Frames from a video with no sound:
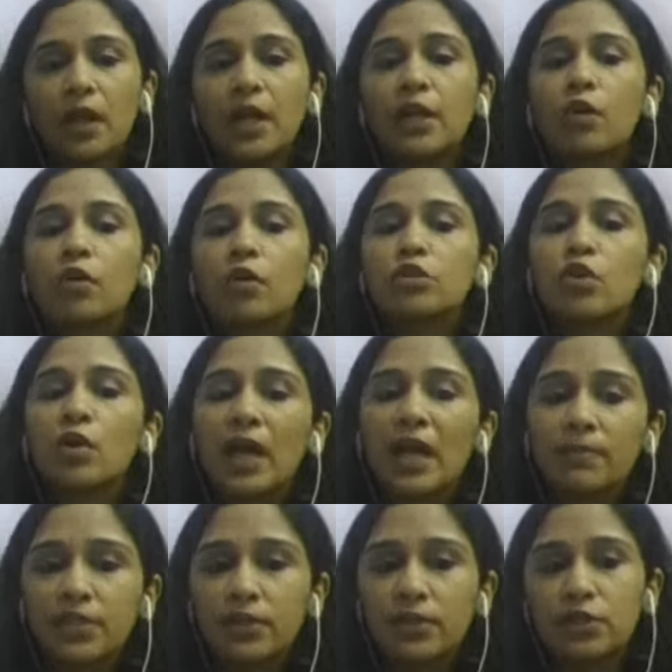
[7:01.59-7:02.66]
It also
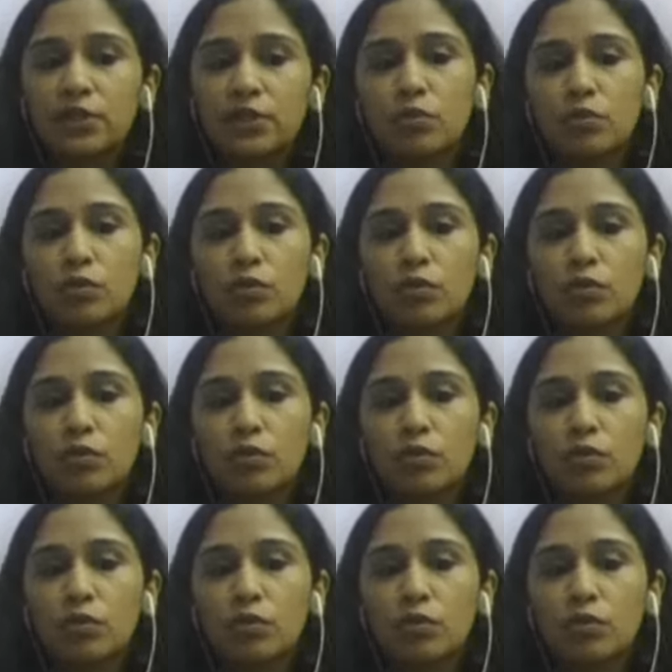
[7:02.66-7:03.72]
helps us to
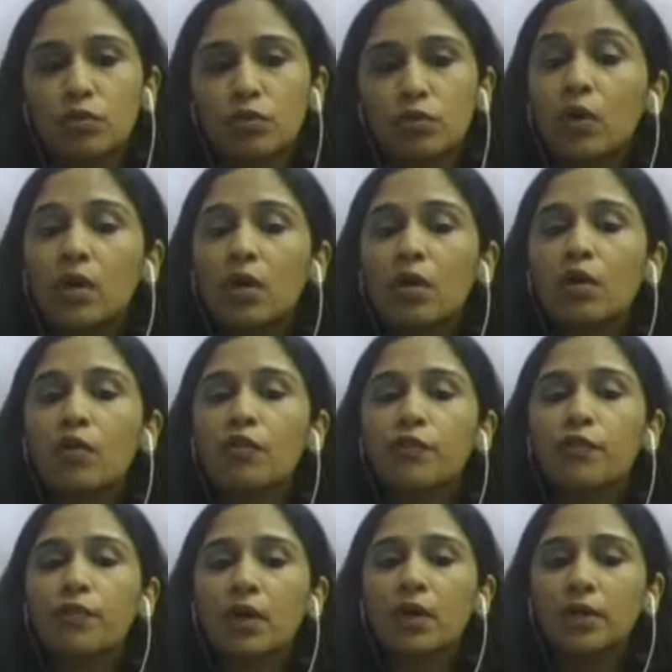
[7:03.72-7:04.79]
do a lot of
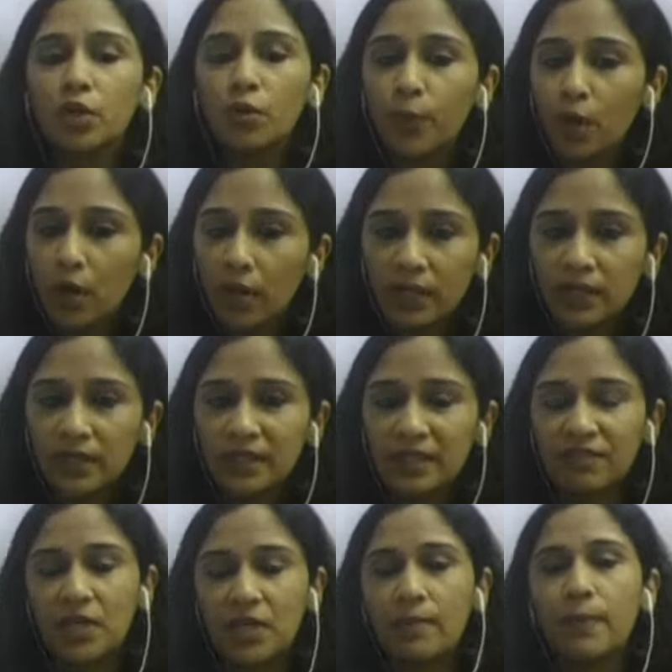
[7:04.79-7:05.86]
new product
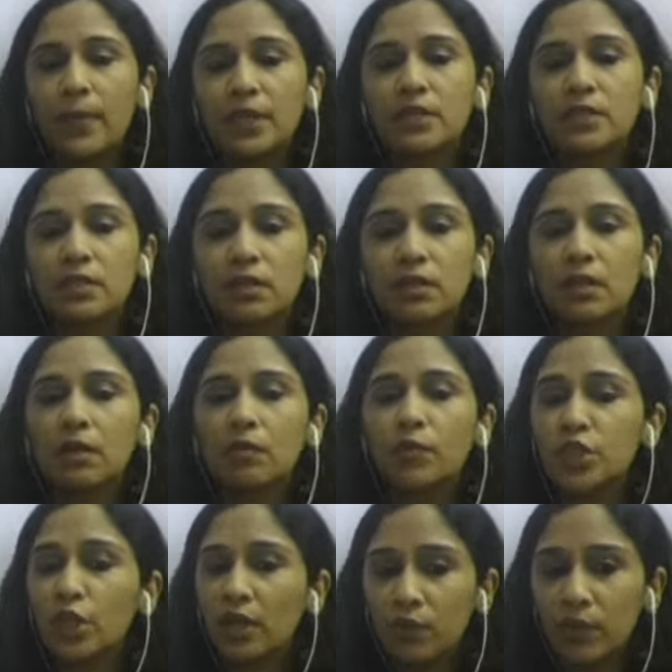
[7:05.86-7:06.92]
development,
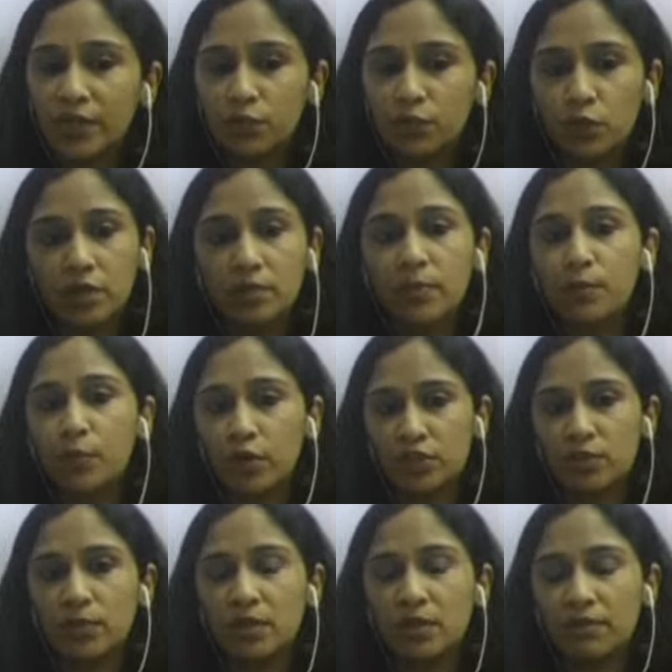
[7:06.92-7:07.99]
which otherwise wouldn't be
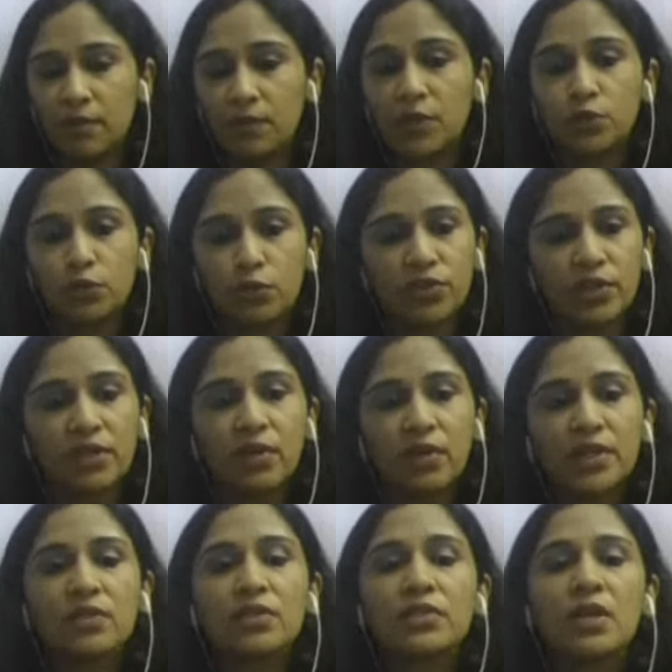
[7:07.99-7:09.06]
possible if we were sourcing
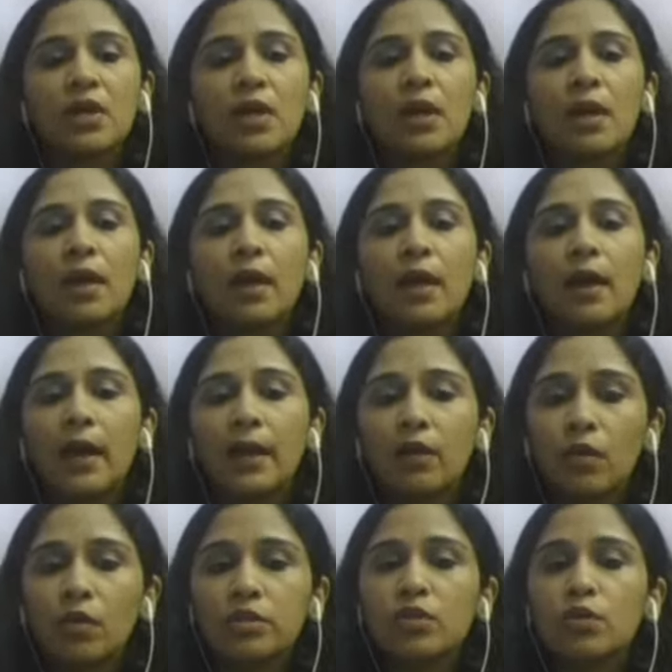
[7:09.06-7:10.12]
resins.
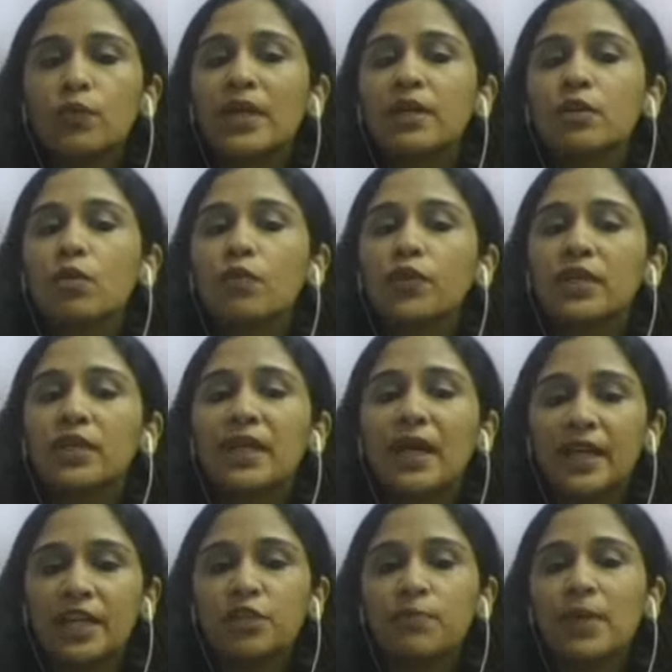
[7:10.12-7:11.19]
And also we can go for the
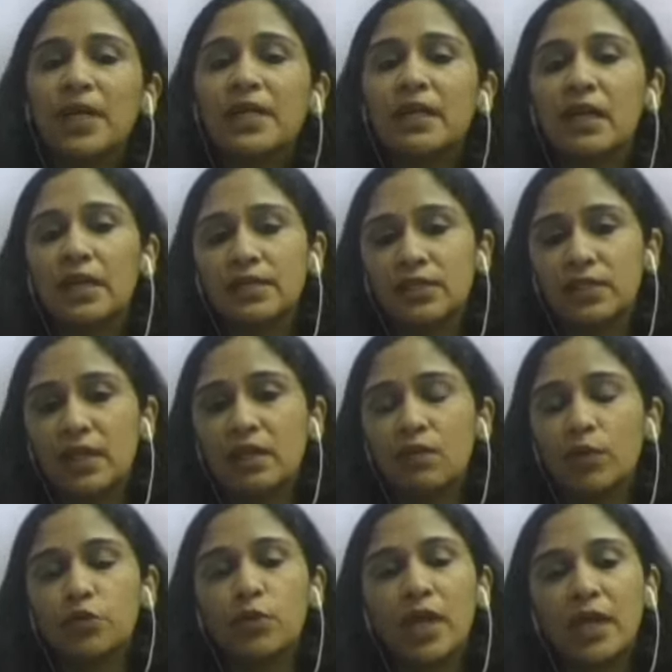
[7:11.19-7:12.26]
direct melt casting,
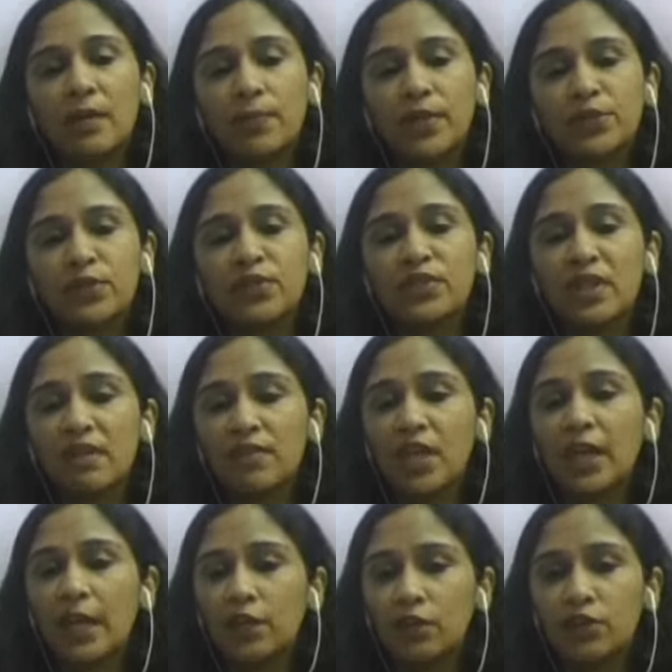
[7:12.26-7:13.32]
which would help us in
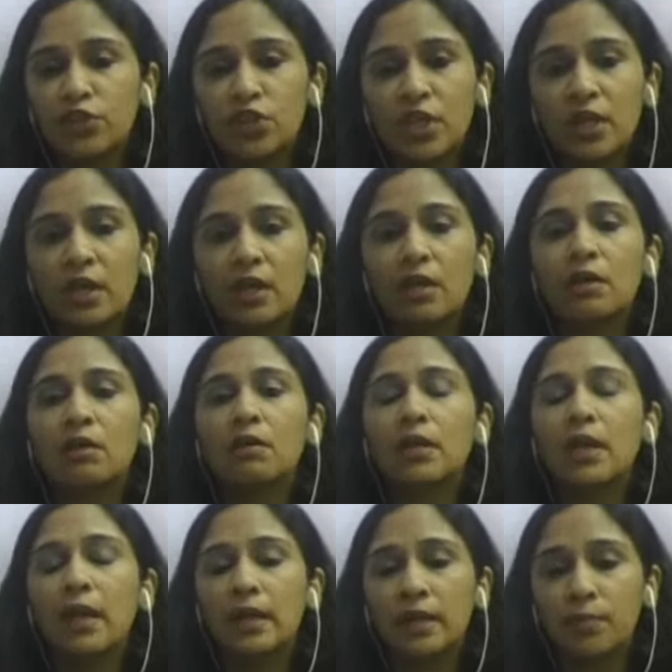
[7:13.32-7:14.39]
saving energy
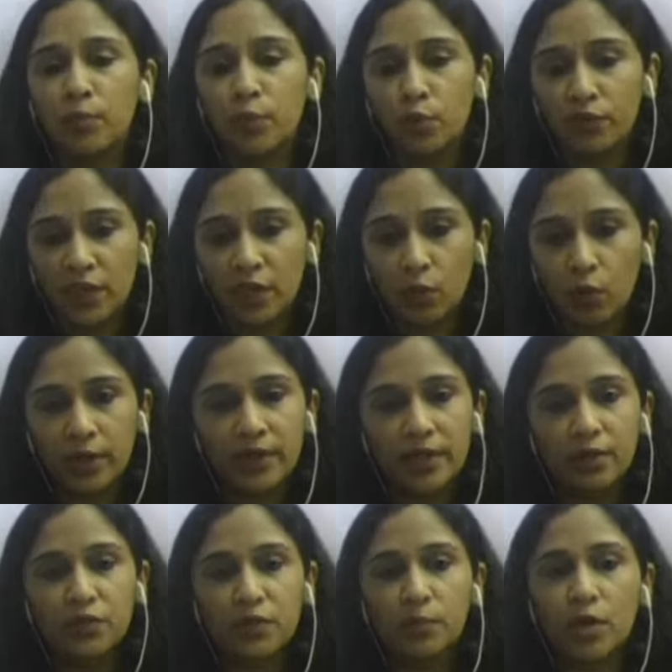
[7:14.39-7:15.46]
and improve the
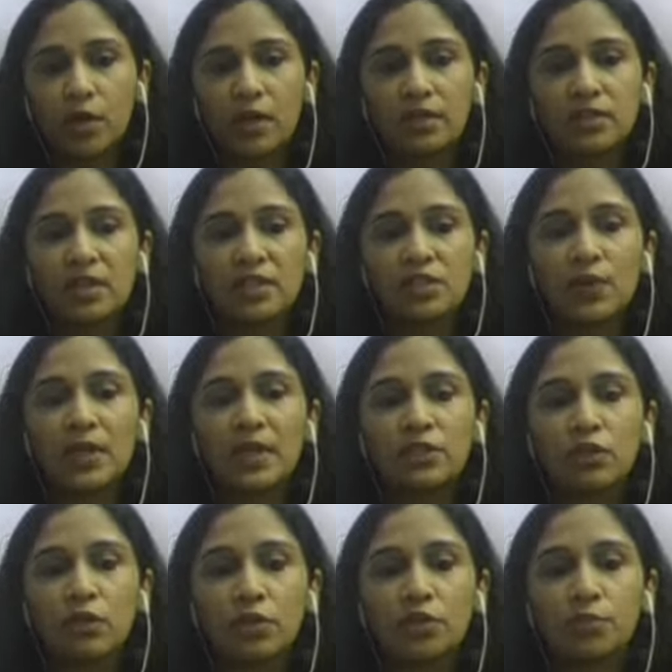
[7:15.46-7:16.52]
quality of the products, as well
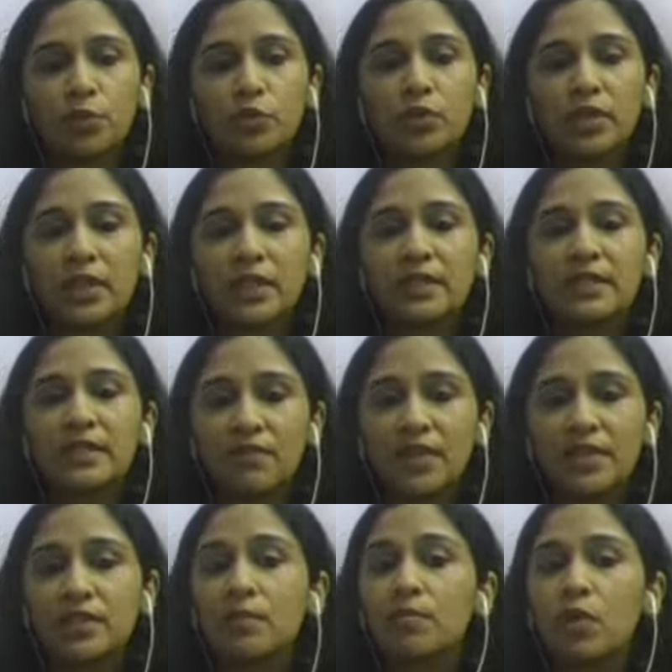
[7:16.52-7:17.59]
as contribute in
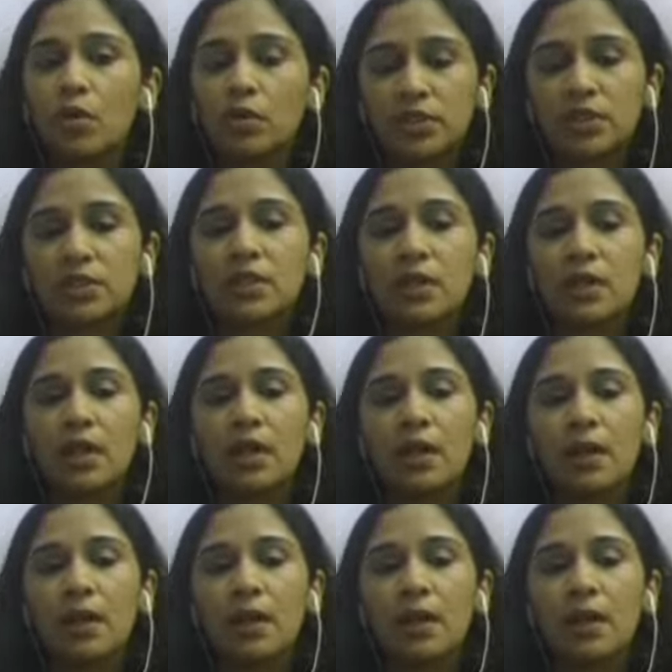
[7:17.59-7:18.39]
saving some cost.